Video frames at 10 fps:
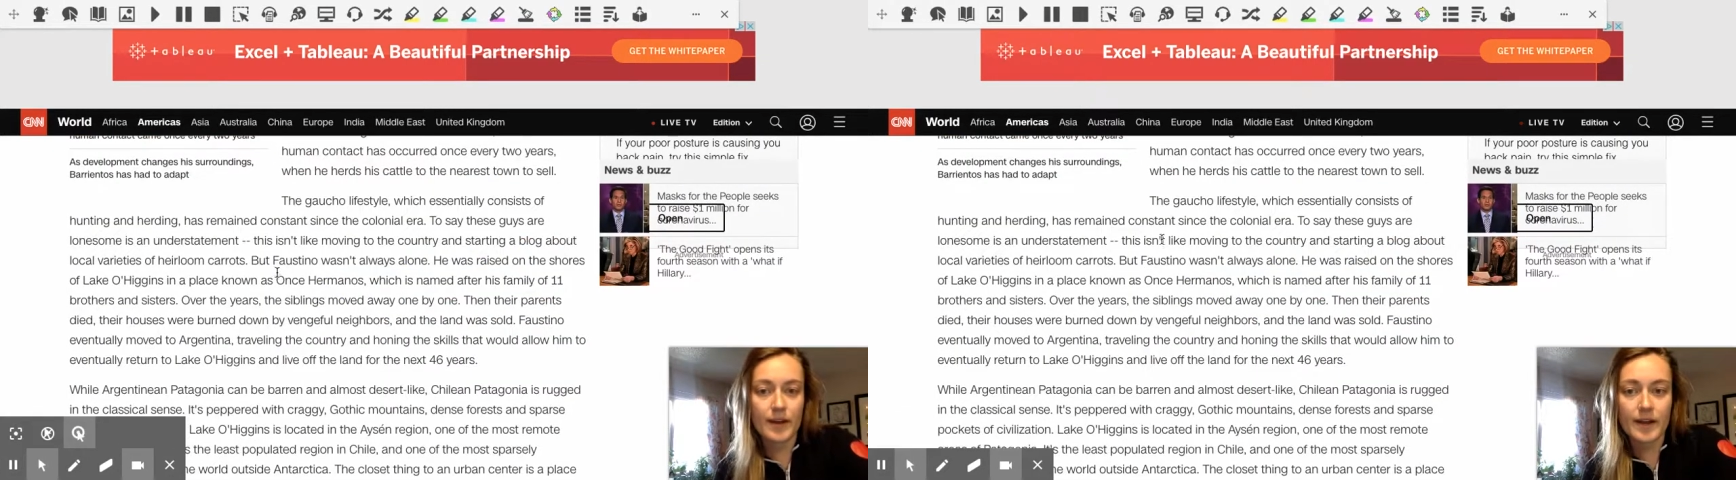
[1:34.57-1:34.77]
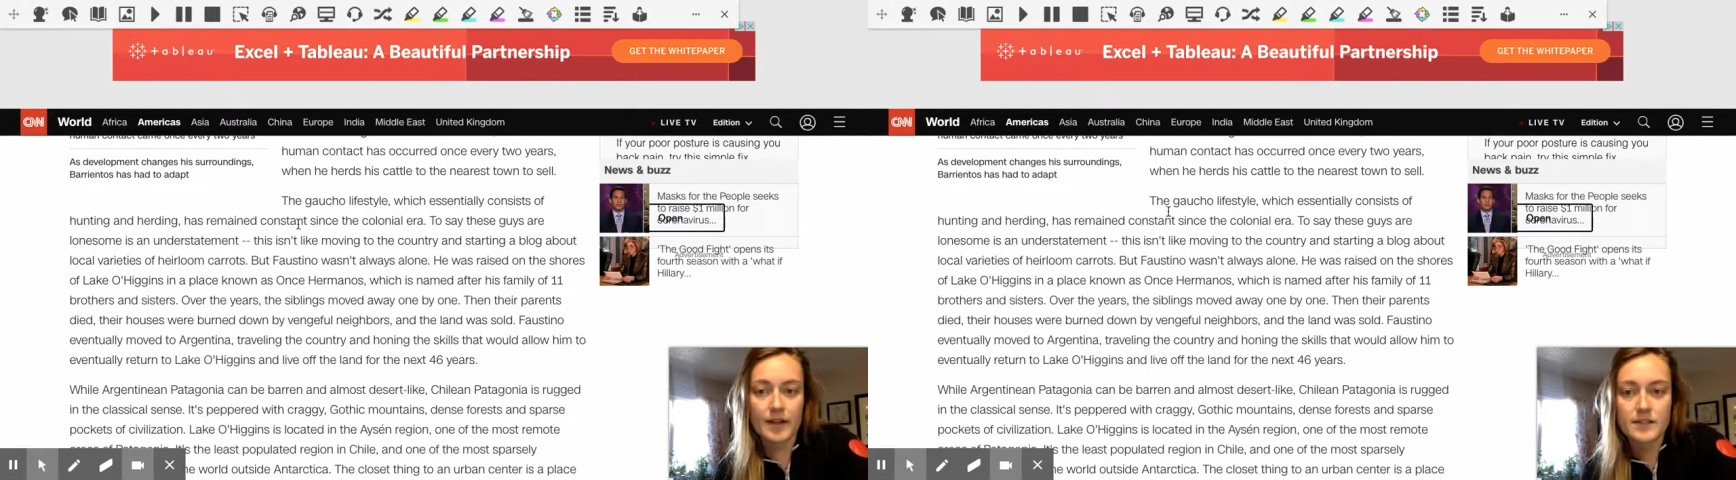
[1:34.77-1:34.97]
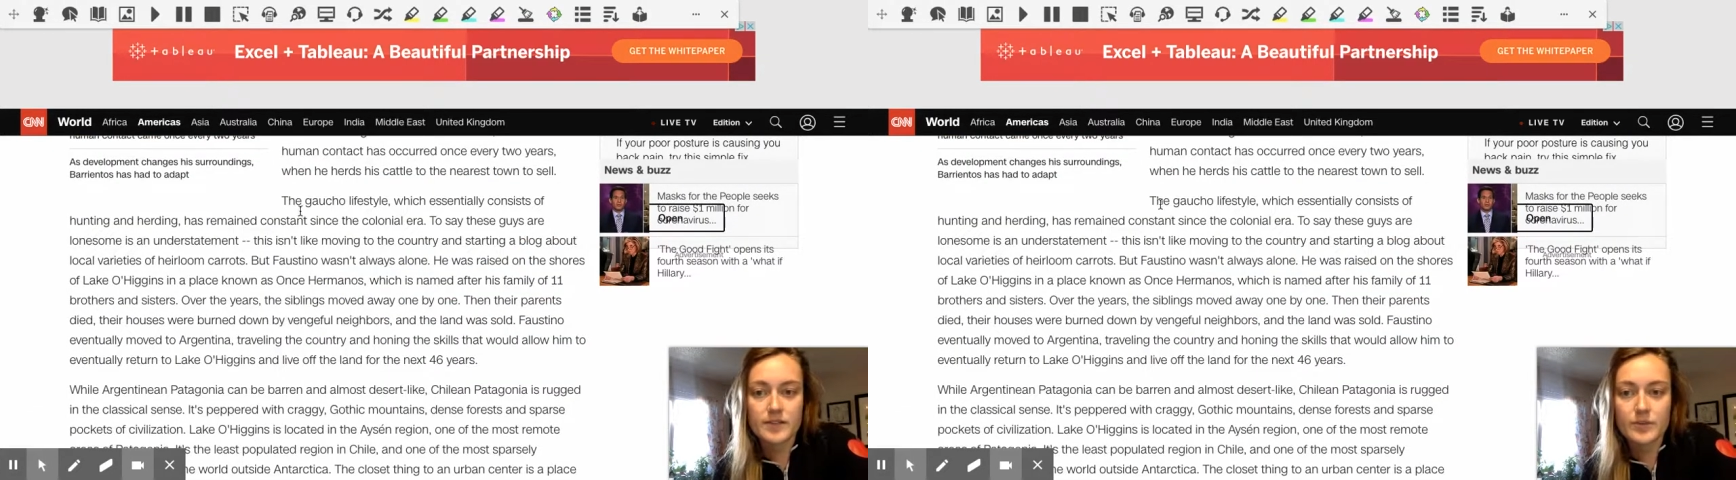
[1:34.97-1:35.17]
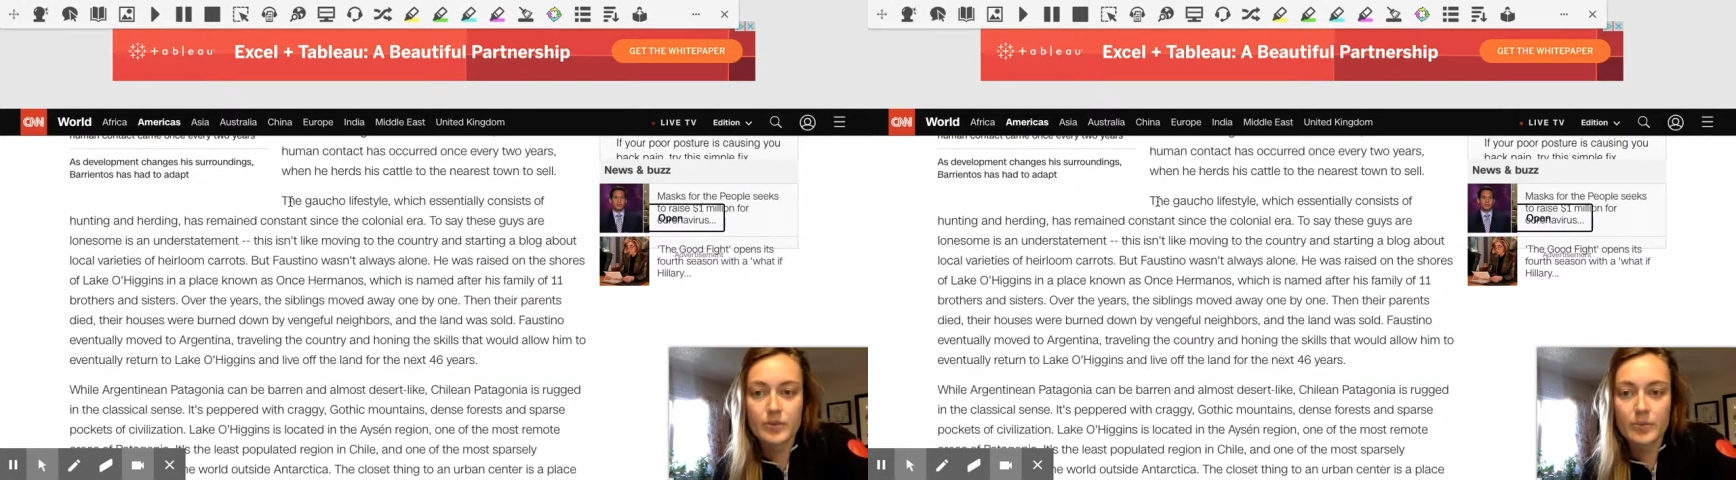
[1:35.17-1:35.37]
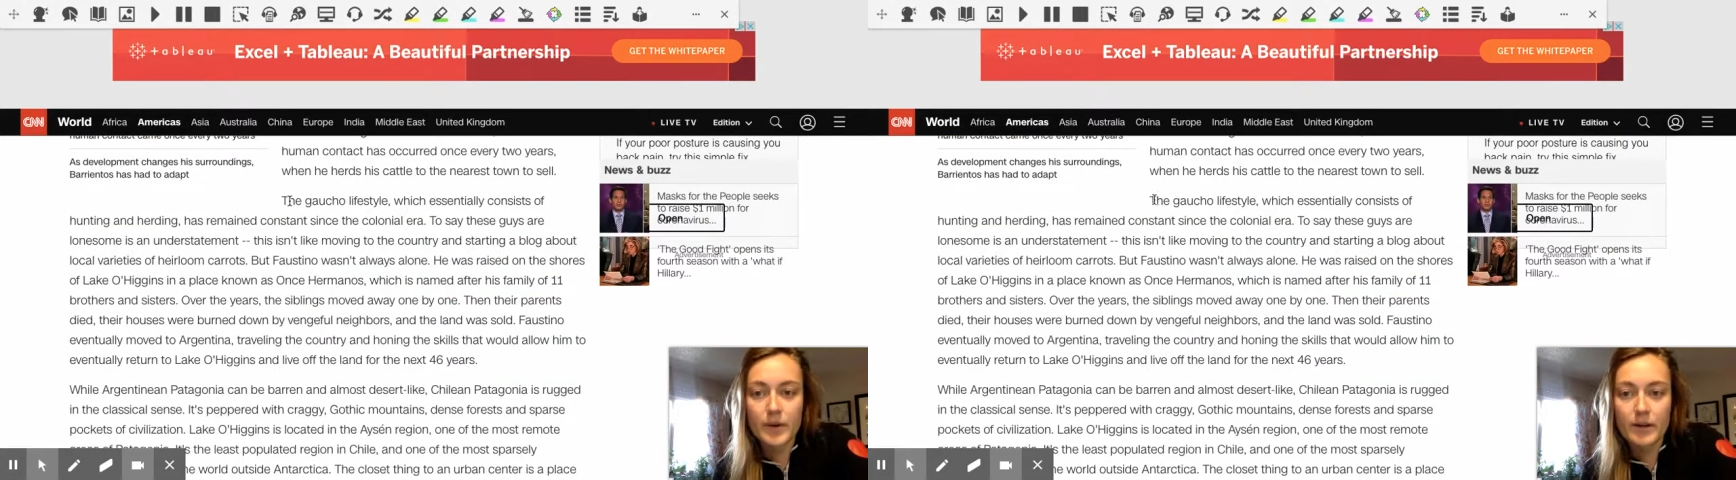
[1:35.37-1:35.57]
access through
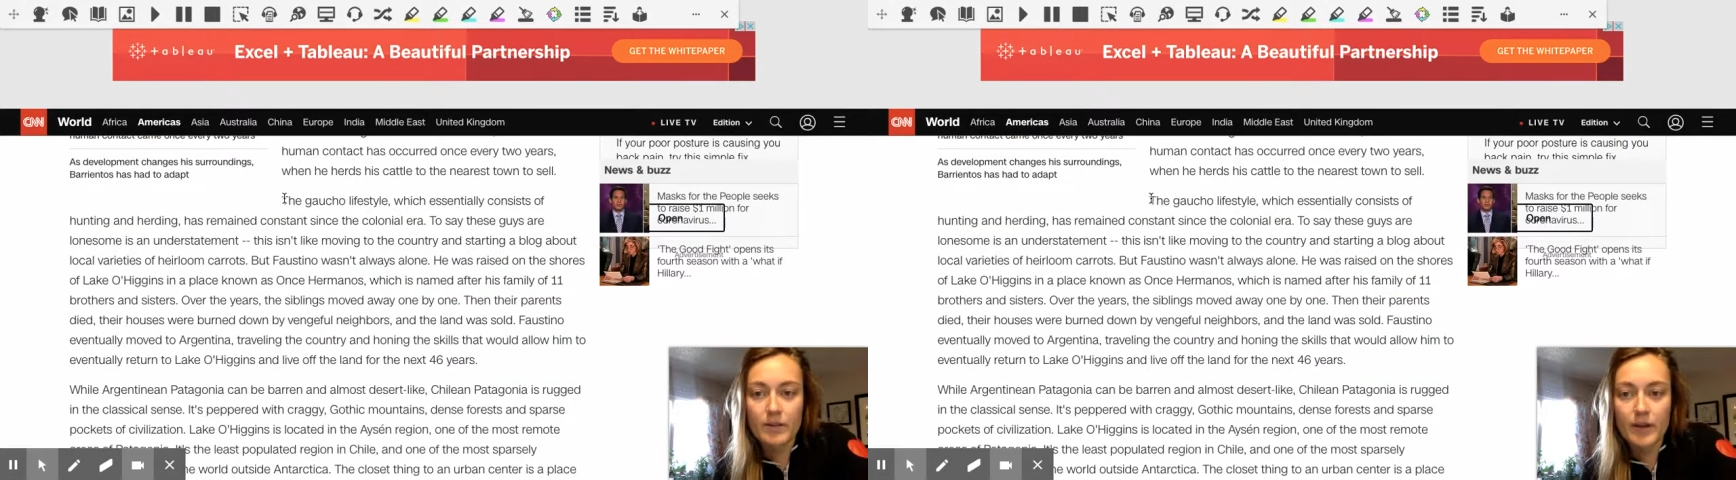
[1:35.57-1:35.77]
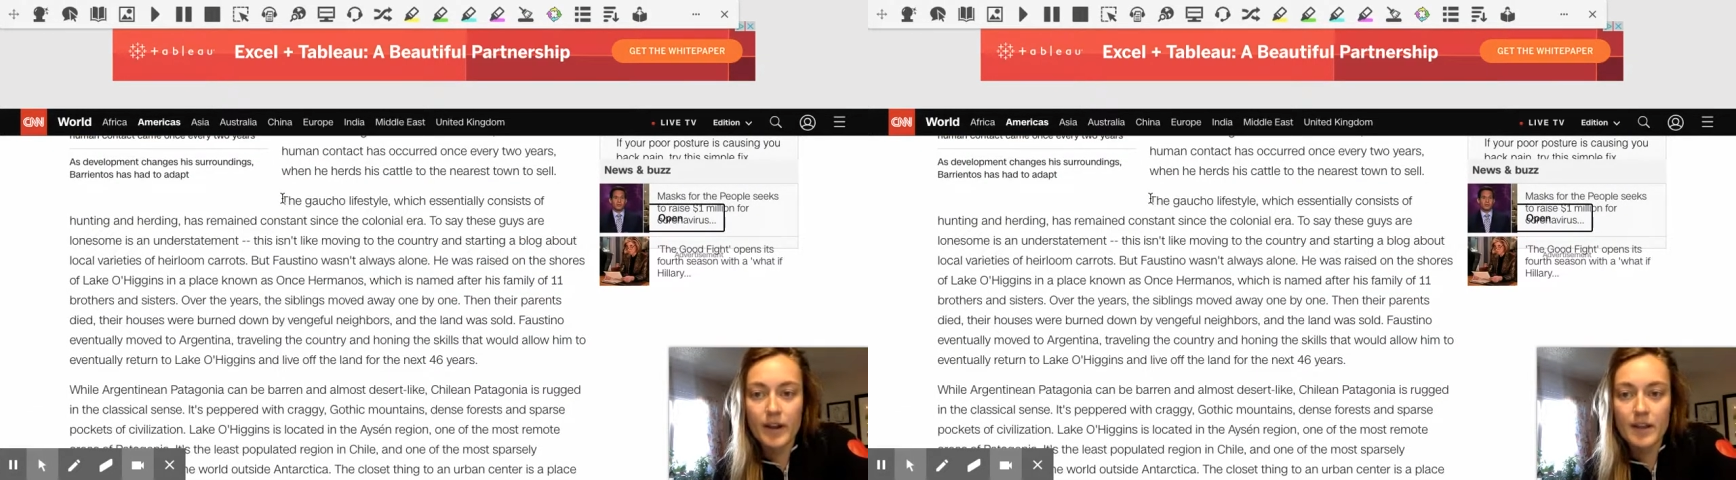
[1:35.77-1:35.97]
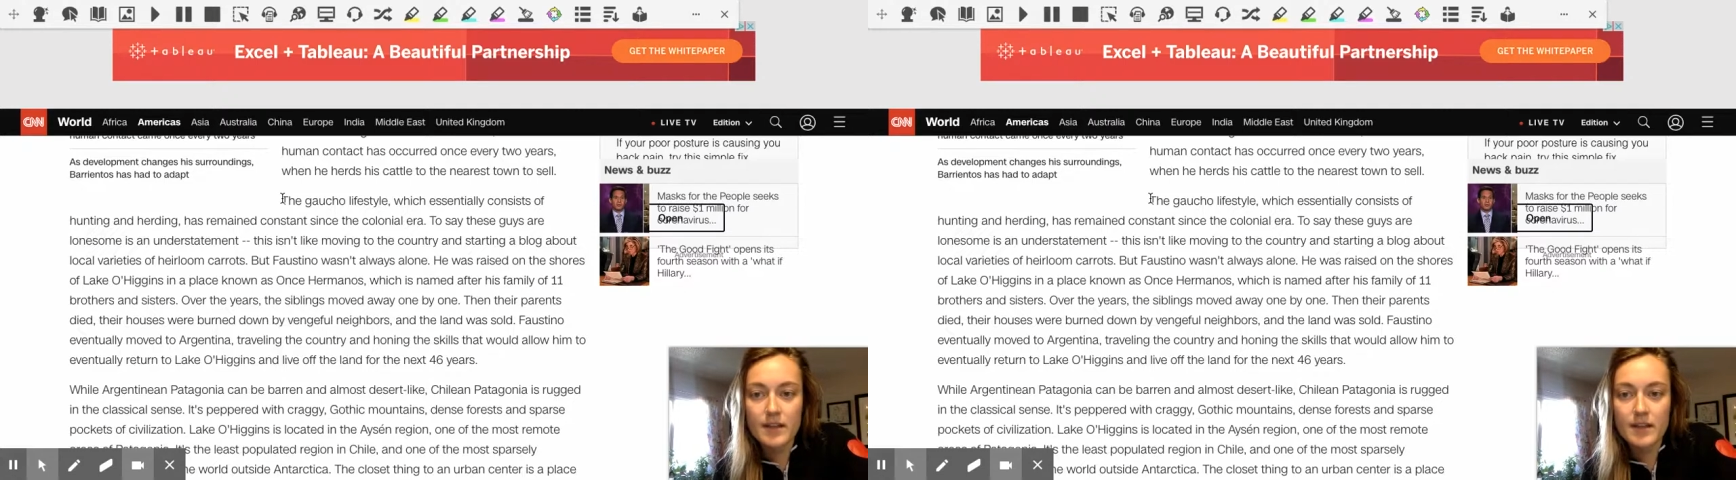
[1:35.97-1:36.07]
Read and Write